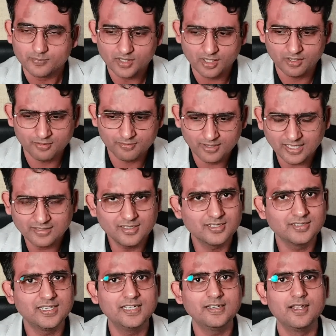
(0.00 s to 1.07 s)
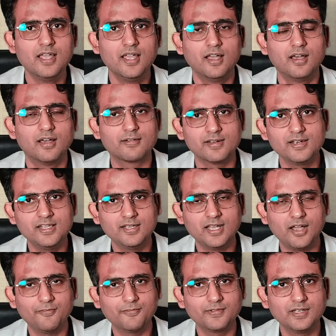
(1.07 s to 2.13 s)
Rather than running
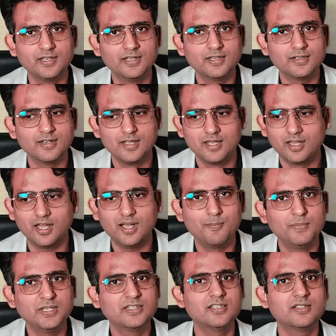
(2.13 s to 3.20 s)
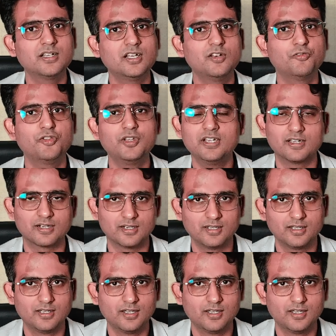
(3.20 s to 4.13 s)
after a mythical figure,